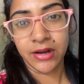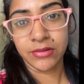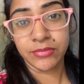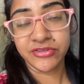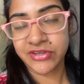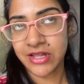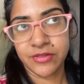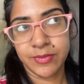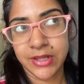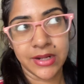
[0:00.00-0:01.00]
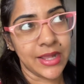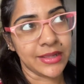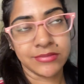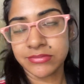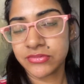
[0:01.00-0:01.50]
which has been like
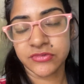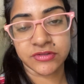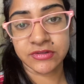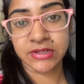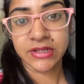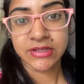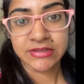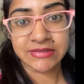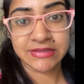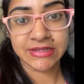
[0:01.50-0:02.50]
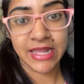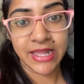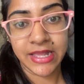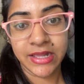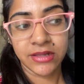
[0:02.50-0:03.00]
just
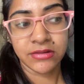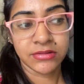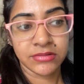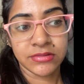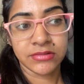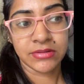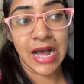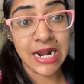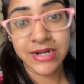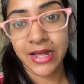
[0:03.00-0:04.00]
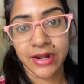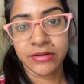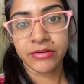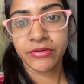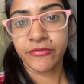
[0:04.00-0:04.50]
staying
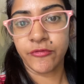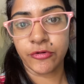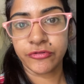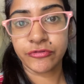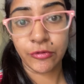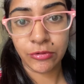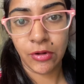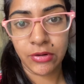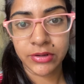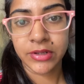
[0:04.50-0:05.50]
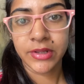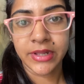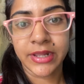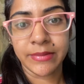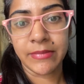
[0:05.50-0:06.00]
undone for so long
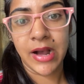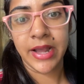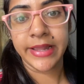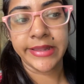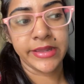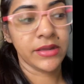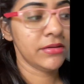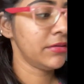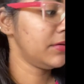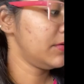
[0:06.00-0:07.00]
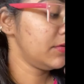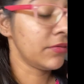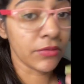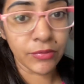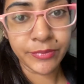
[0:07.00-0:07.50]
in my
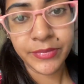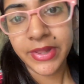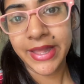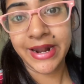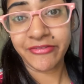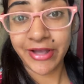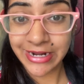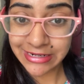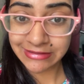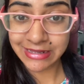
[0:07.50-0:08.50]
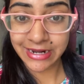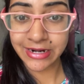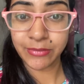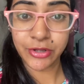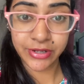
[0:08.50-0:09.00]
room, and I finally decided
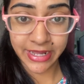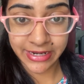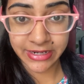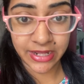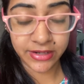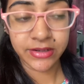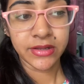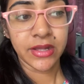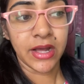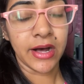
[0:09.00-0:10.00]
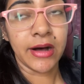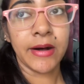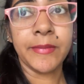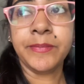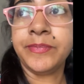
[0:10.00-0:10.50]
I'm gonna get it done.
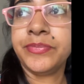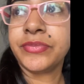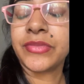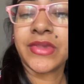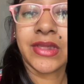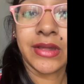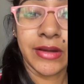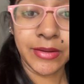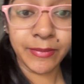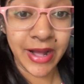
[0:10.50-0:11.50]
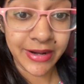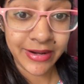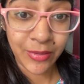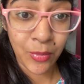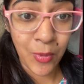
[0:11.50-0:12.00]
But
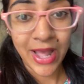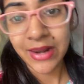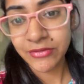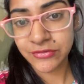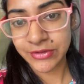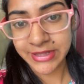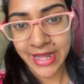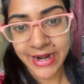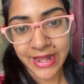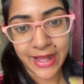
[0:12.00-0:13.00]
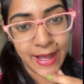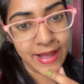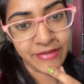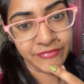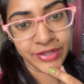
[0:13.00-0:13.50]
while I was doing that,
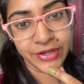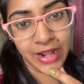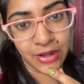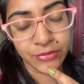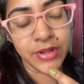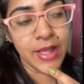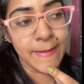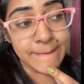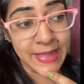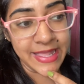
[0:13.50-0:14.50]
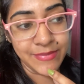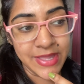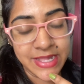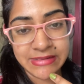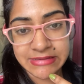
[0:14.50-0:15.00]
I figured out
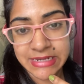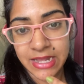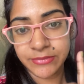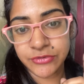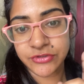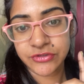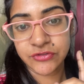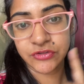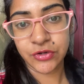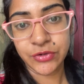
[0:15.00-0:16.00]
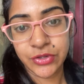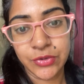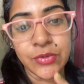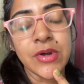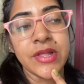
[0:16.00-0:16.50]
maybe it's time to just show
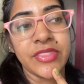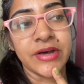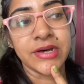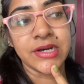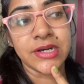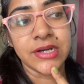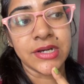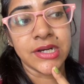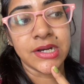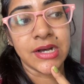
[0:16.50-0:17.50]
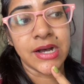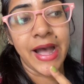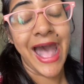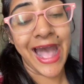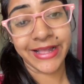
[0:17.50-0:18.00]
you the
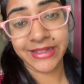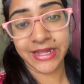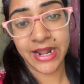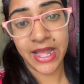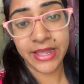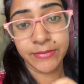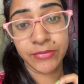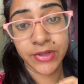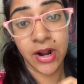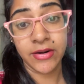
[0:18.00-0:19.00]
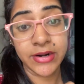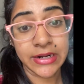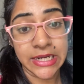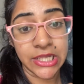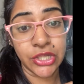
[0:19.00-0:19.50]
hack that I am
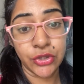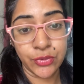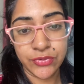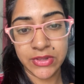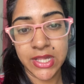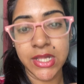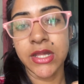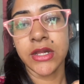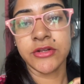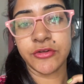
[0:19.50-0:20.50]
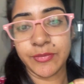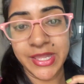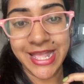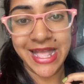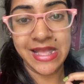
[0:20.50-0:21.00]
currently using to
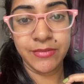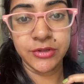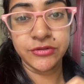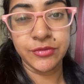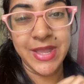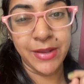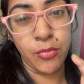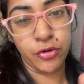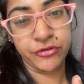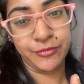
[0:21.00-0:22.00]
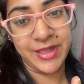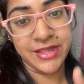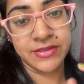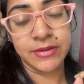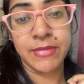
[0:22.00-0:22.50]
be able to make more
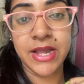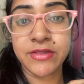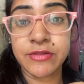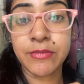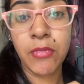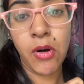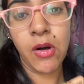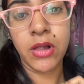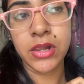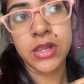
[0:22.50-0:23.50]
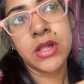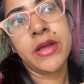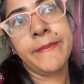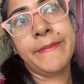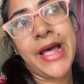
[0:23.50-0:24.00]
space in my small
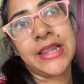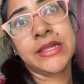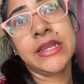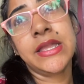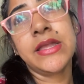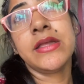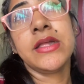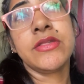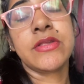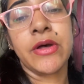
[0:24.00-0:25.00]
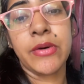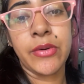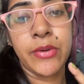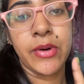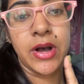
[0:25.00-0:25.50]
balcony.
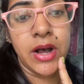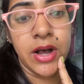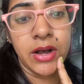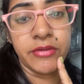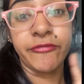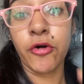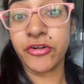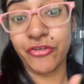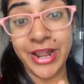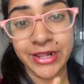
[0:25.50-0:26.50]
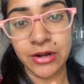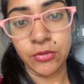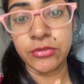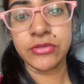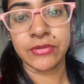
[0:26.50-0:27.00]
So for drying
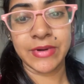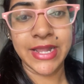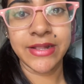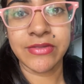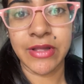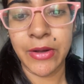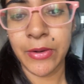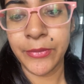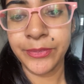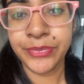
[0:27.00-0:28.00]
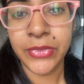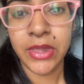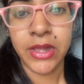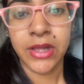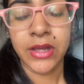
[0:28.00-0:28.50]
clothes, right? So
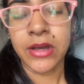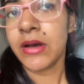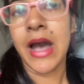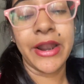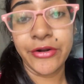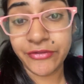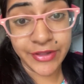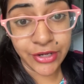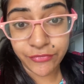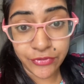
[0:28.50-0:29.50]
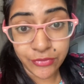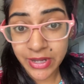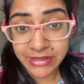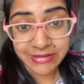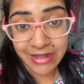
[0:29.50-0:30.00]
I don't know if any of you
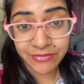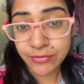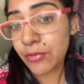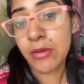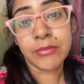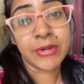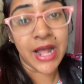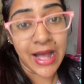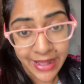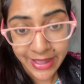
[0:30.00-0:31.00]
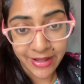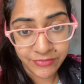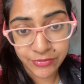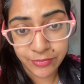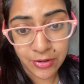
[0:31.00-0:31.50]
guys have this problem, but I have
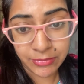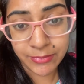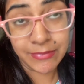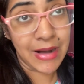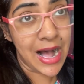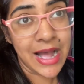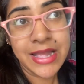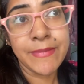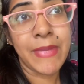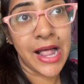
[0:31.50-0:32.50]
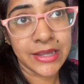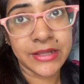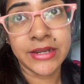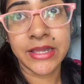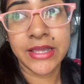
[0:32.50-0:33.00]
this problem. My
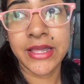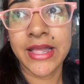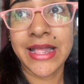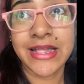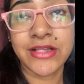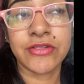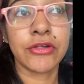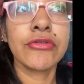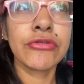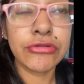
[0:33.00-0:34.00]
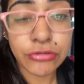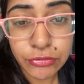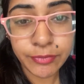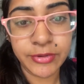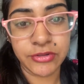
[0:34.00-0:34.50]
balcony is
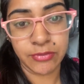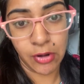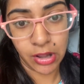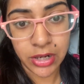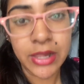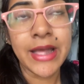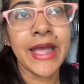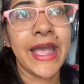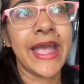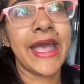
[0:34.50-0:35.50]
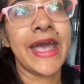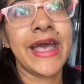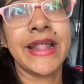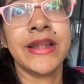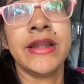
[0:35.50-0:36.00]
super small
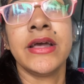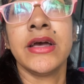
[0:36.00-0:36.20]
and